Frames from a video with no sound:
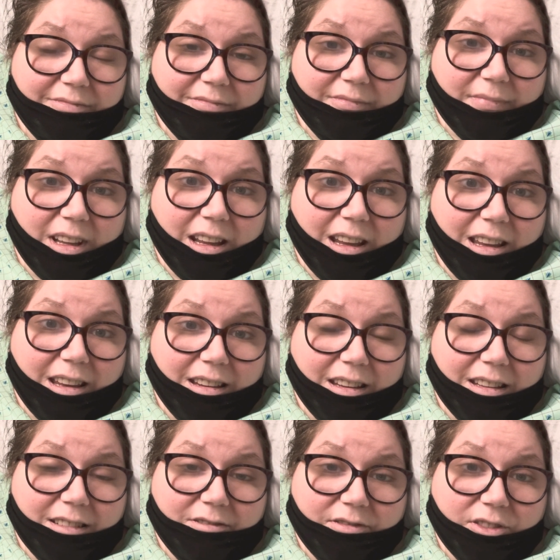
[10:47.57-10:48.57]

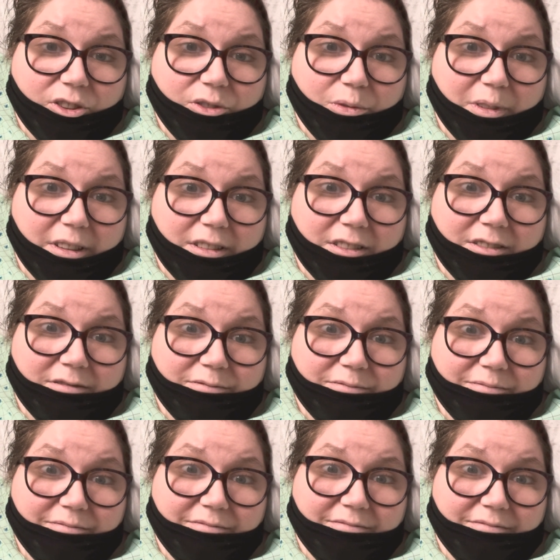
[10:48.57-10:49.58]
Like, for real.
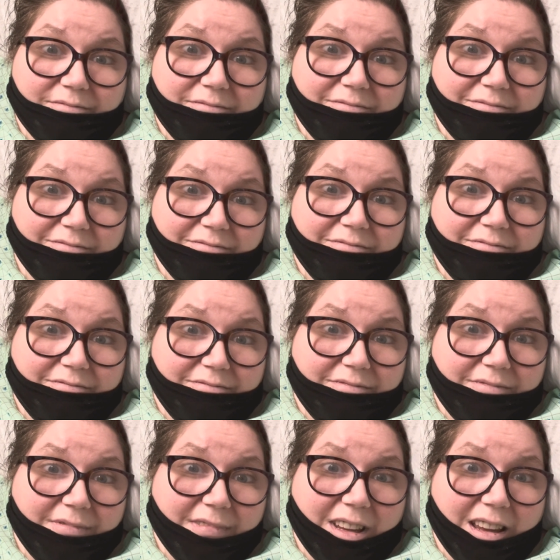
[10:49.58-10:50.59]

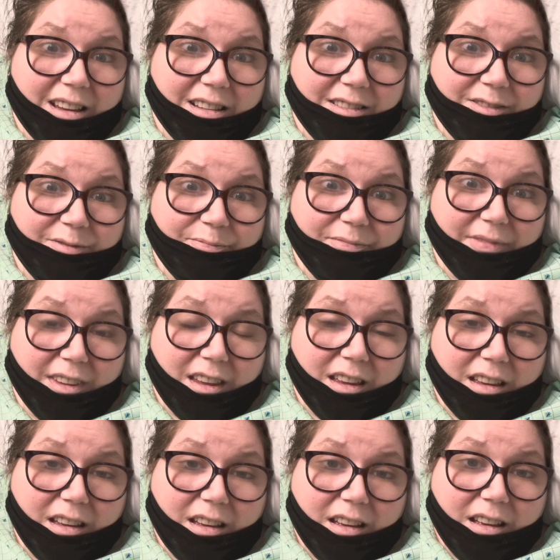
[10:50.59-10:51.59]
Yeah.
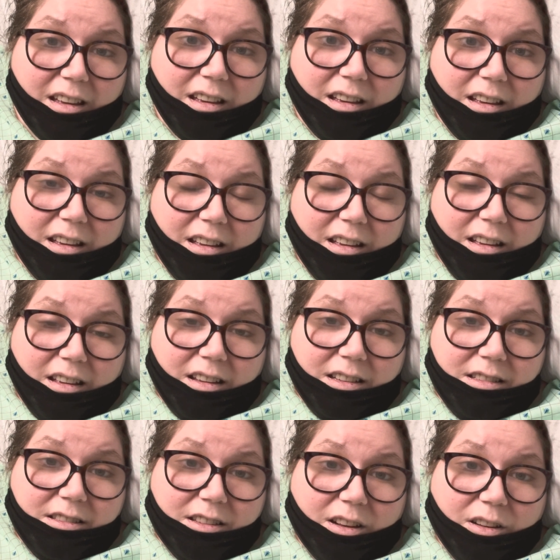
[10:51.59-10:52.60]

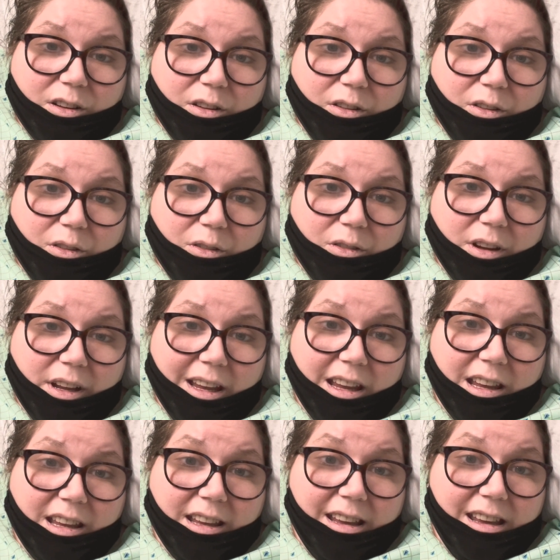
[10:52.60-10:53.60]
So
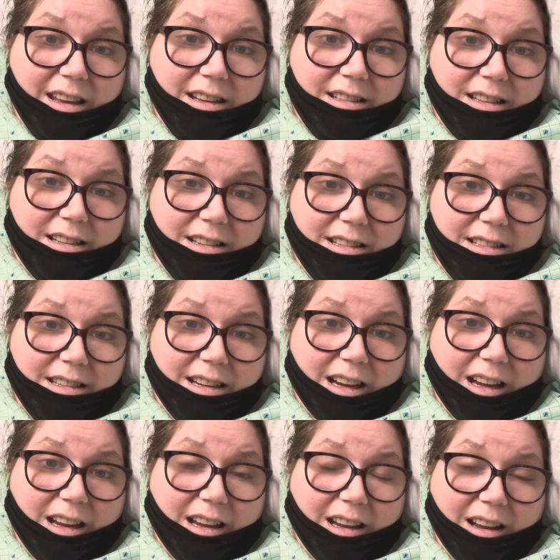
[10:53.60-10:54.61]
he is going to
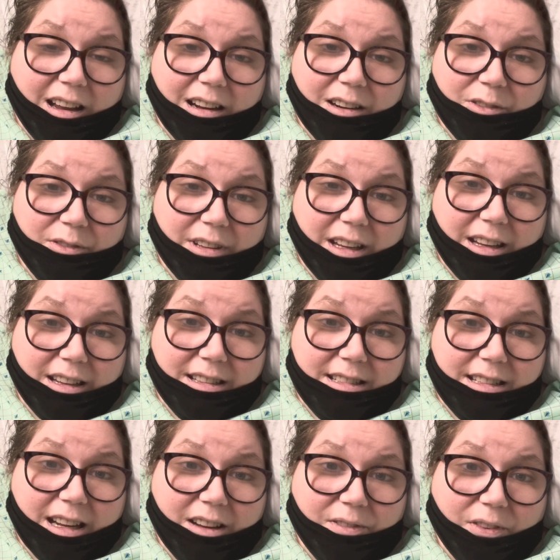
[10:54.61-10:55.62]
stay. I don't think it's
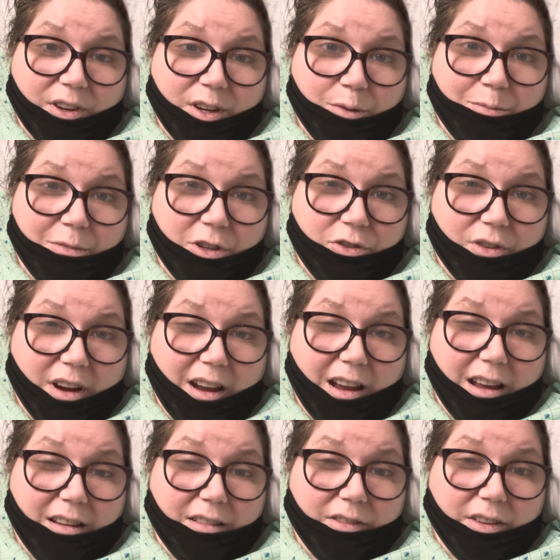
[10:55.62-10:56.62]
safe for him to
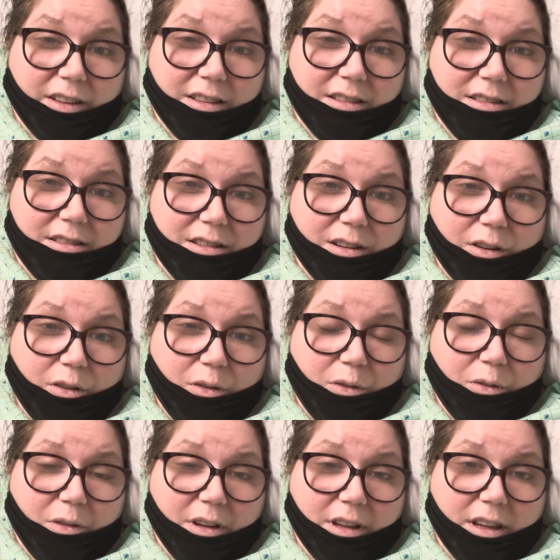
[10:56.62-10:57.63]
drive.
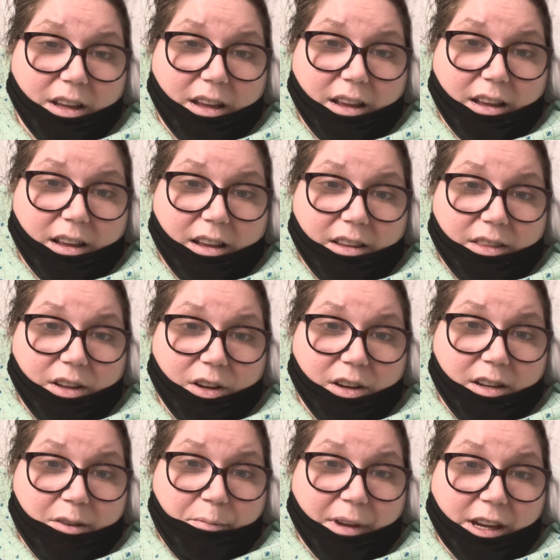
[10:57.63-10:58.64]
So they're
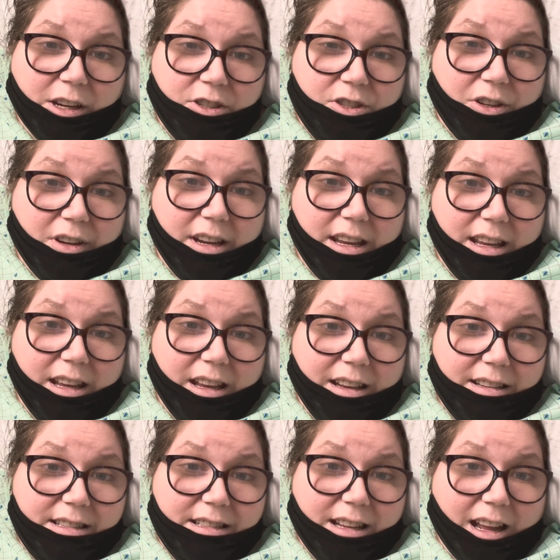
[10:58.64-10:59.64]
going to make sure he
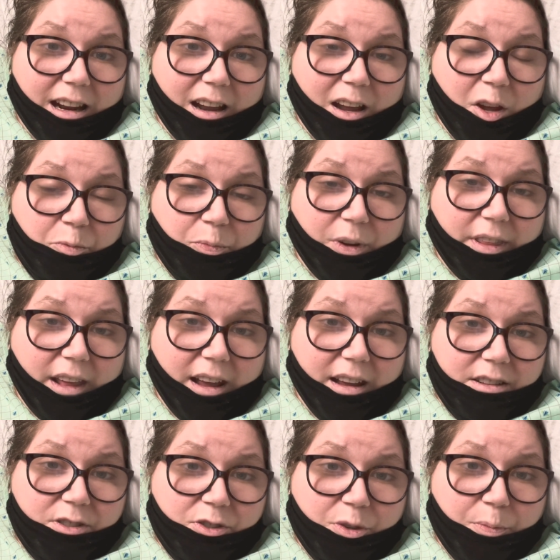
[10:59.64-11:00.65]
is set up with
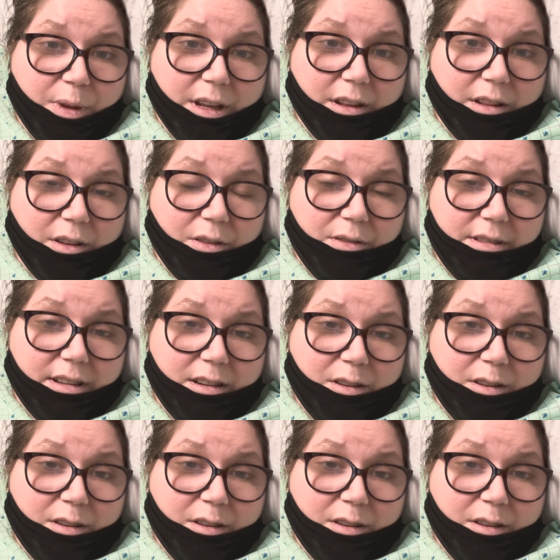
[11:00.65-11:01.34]
extra pillows and a